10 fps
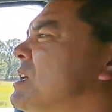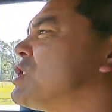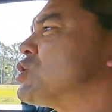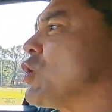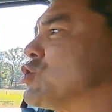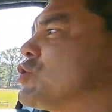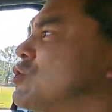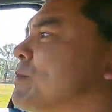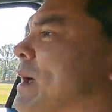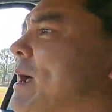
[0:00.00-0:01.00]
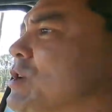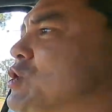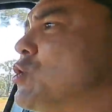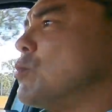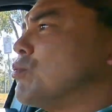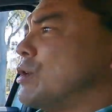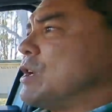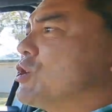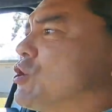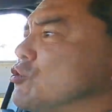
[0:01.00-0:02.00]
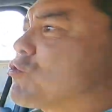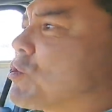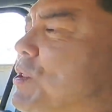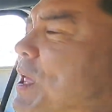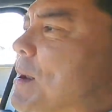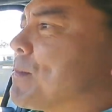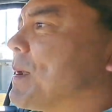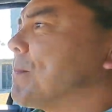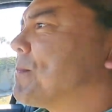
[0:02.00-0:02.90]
It's not too bad. It's still pretty neutral in that, but